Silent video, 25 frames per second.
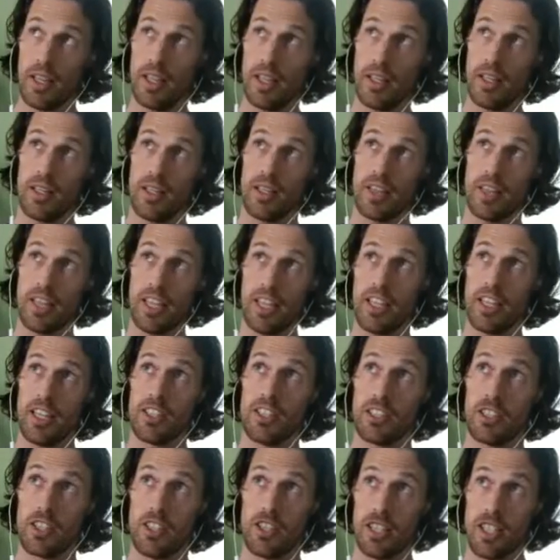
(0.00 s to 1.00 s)

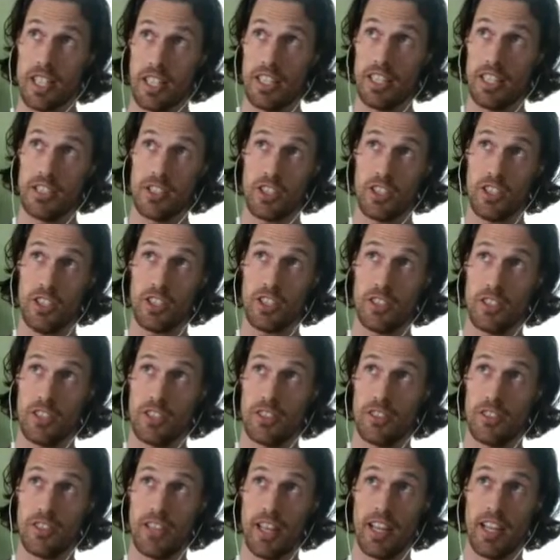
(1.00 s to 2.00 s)
an internal
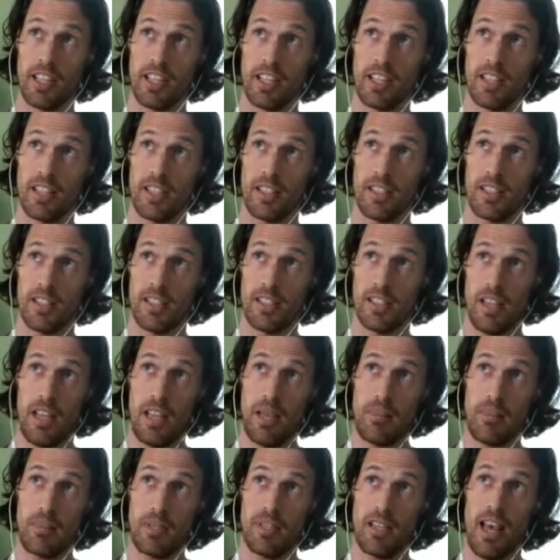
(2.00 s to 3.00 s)
event is the
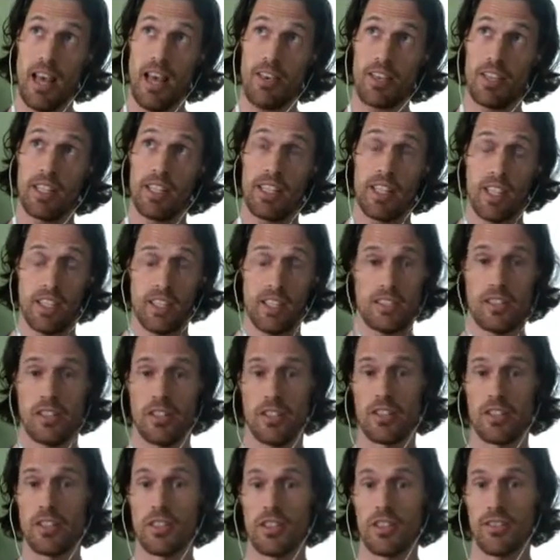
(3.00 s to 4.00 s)
same as having an
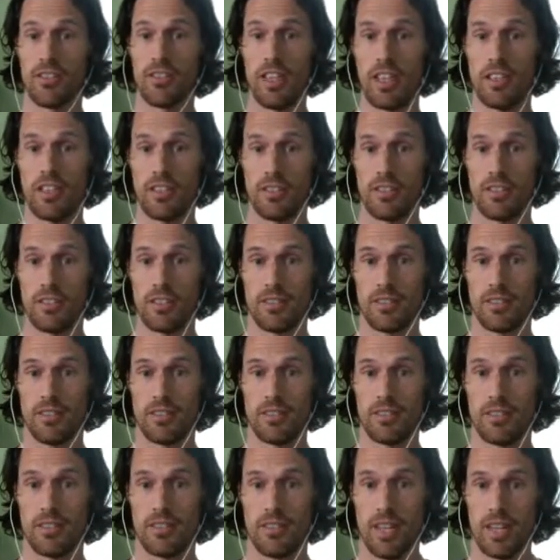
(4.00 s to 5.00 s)
external event,
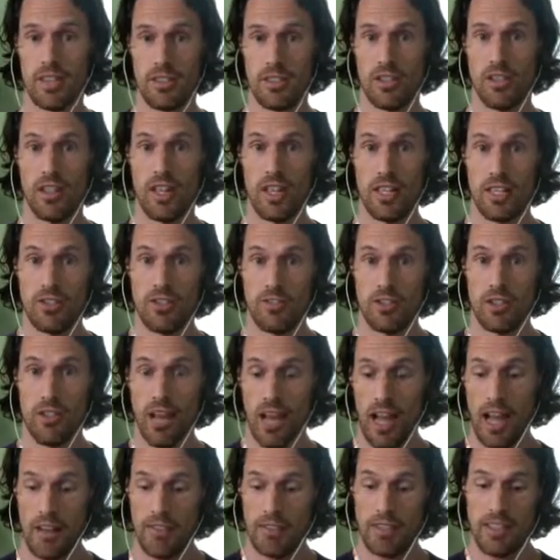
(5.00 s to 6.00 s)
right? So like if you're
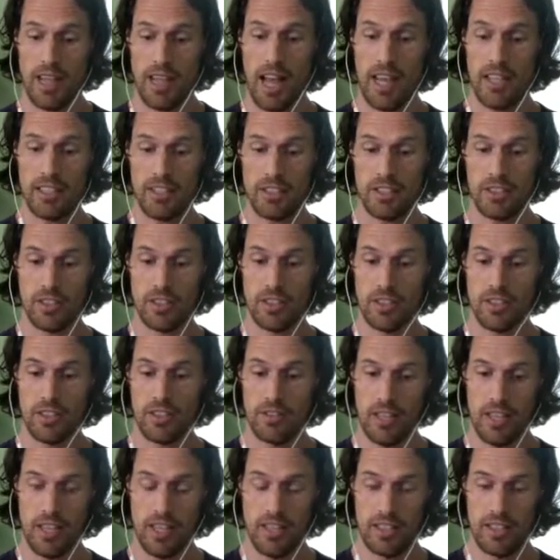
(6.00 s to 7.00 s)
having that internal
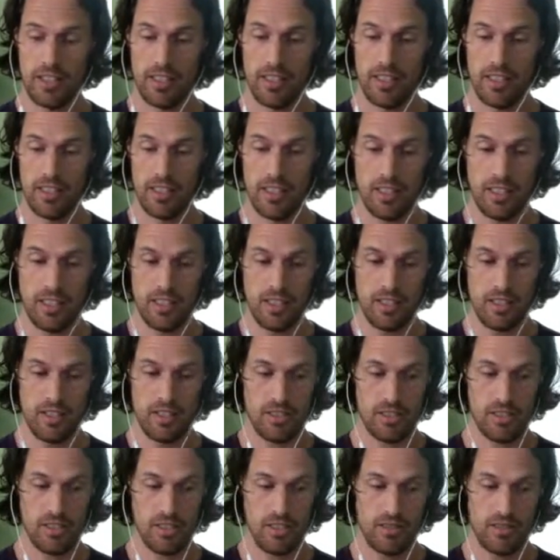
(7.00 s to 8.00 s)
event,
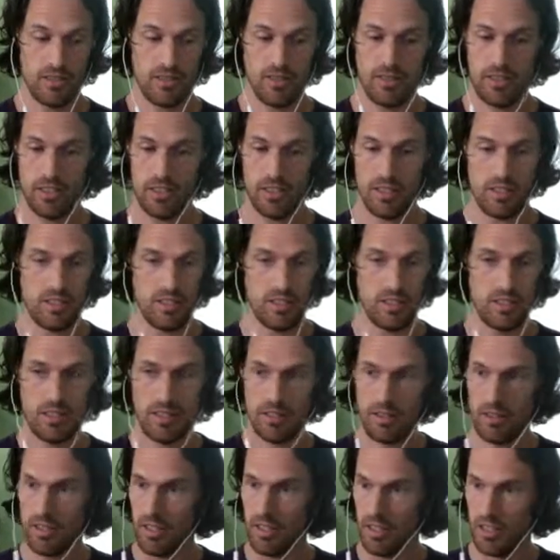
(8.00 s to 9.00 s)
it's
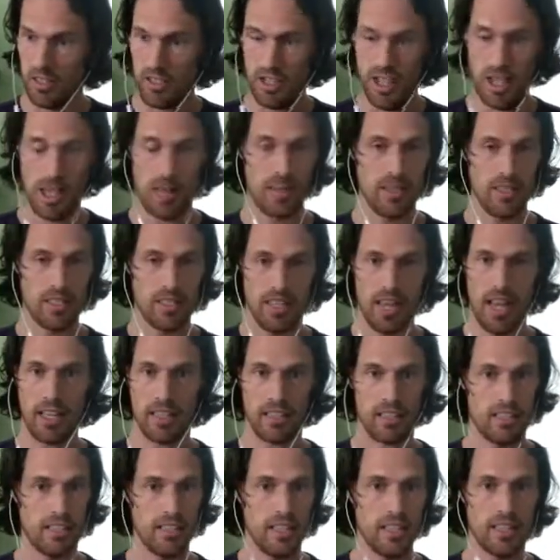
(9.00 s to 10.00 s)
the same exact
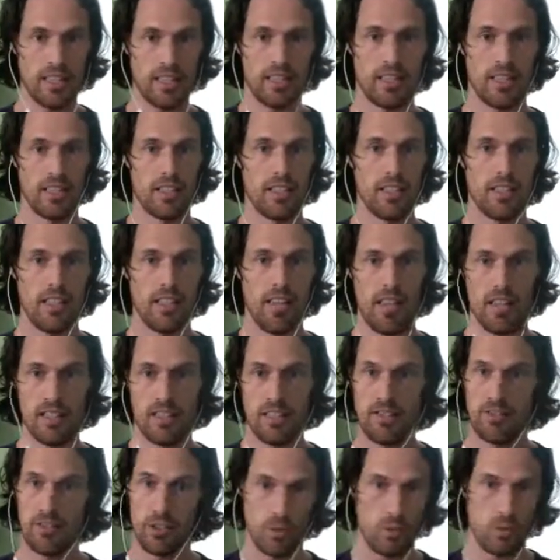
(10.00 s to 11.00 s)
thing as
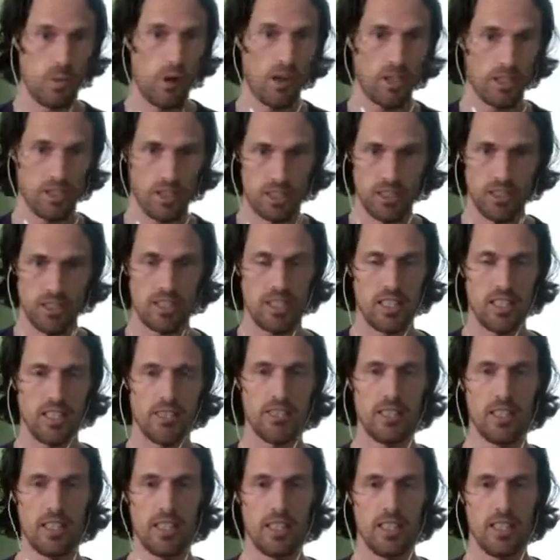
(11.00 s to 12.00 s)
if you're watching the
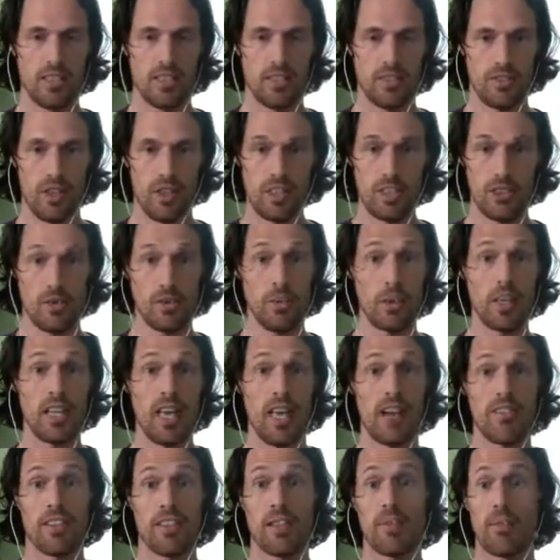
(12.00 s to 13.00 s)
TV, right? So we
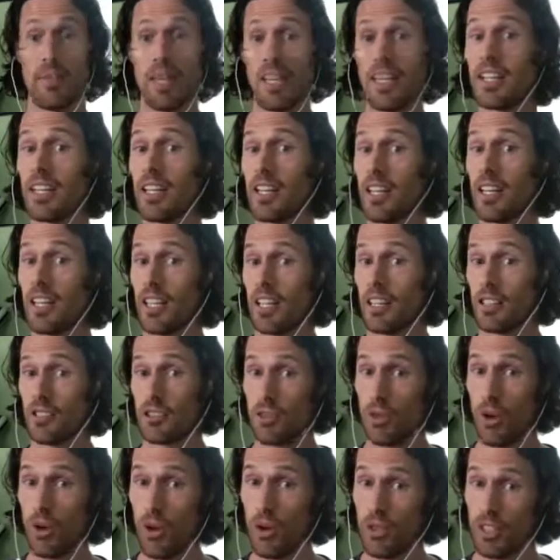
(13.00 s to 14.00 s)
have the ability to
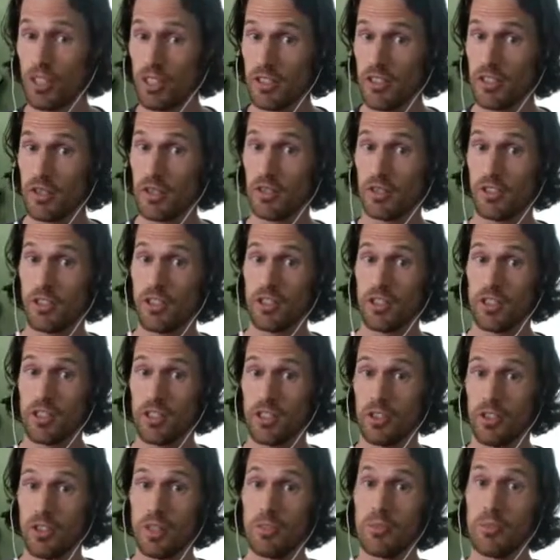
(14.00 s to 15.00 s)
control this to a certain
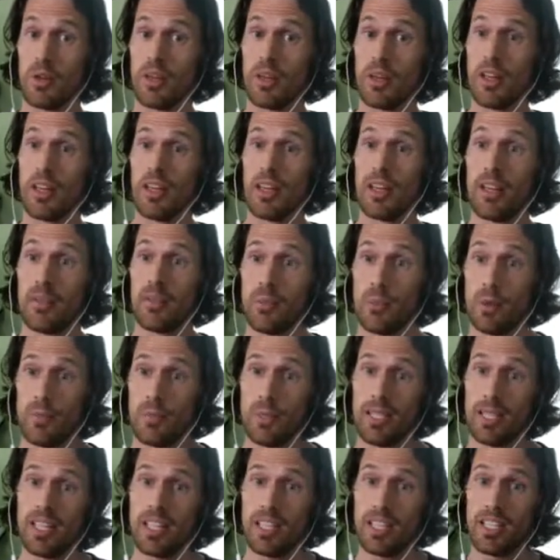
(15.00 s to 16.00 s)
degree, but we're
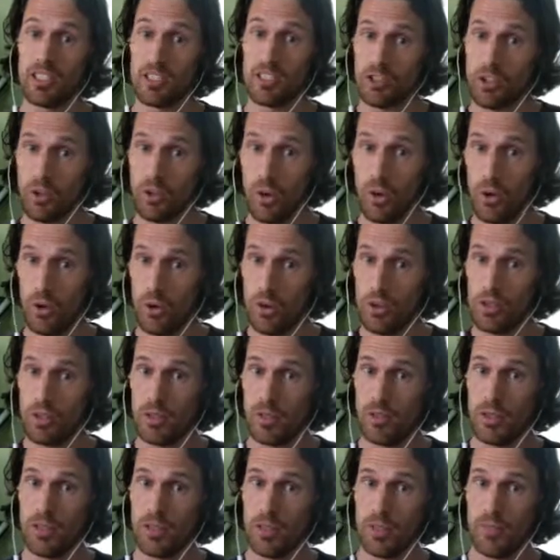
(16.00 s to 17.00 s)
being controlled
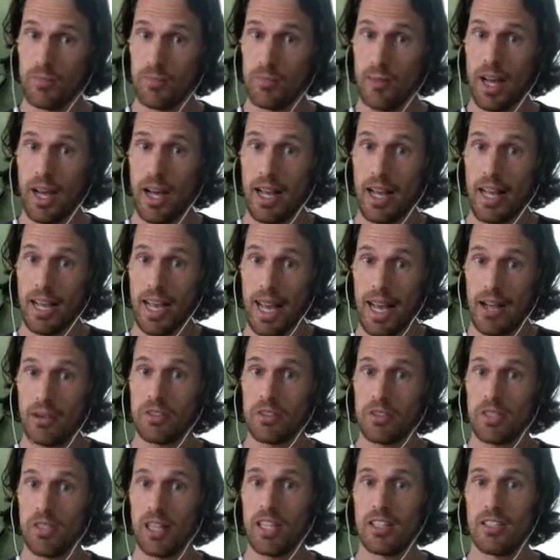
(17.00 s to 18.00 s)
by
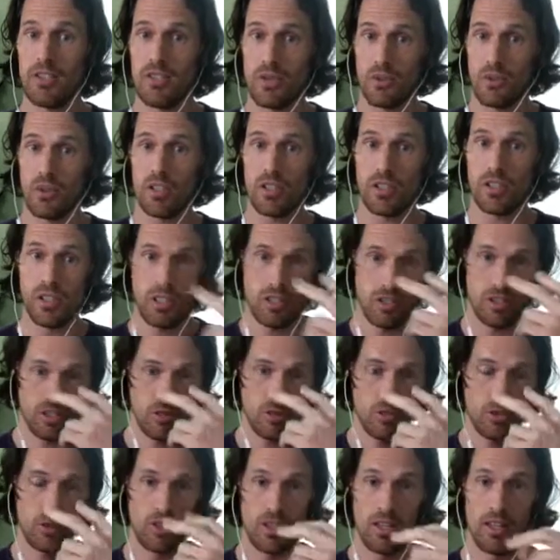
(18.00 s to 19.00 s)
outside sources
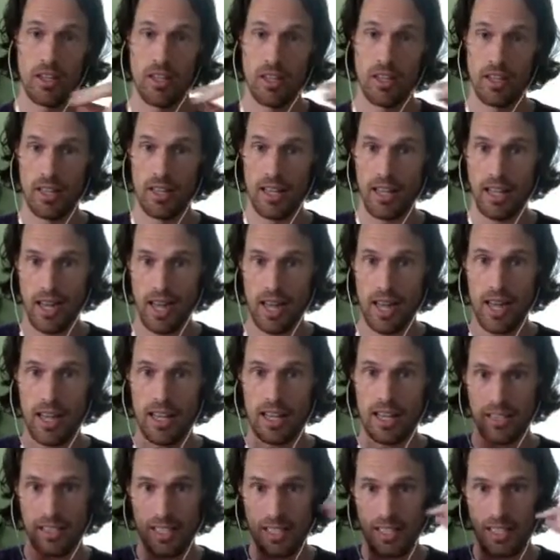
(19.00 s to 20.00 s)
through the
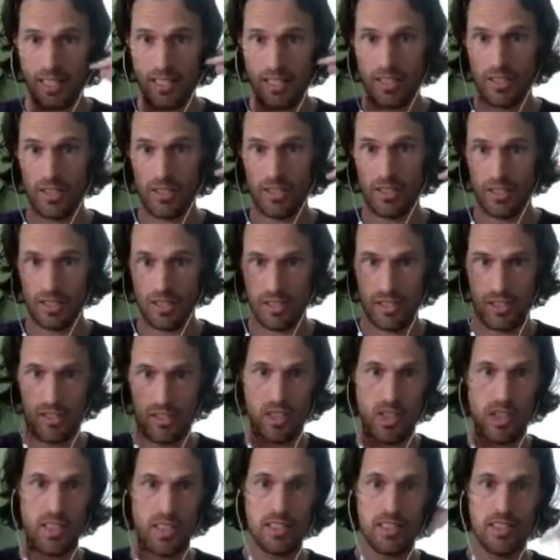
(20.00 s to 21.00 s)
eyes, ears,
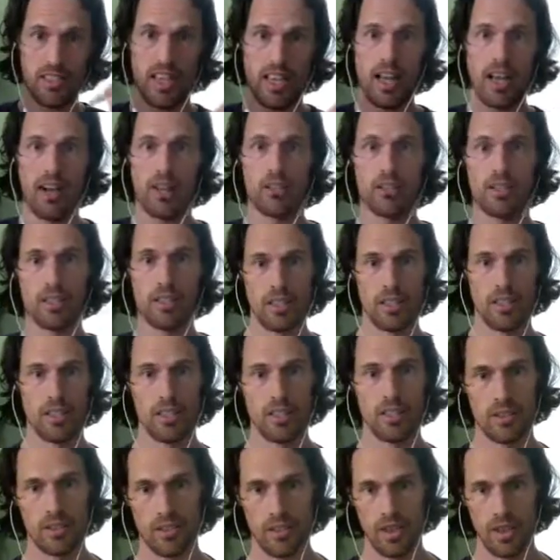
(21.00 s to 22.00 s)
sight, sound,
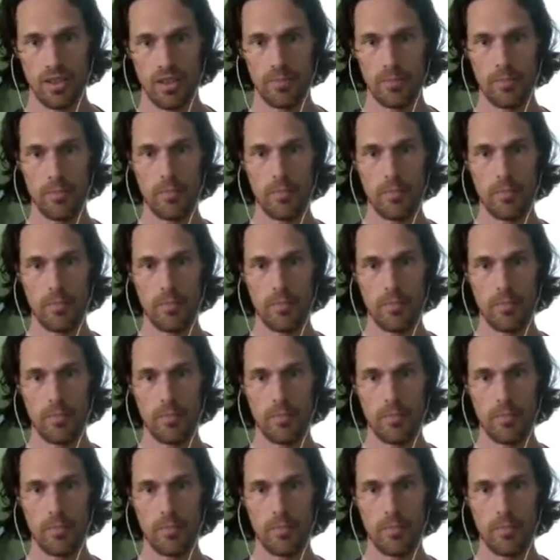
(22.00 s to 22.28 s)
right?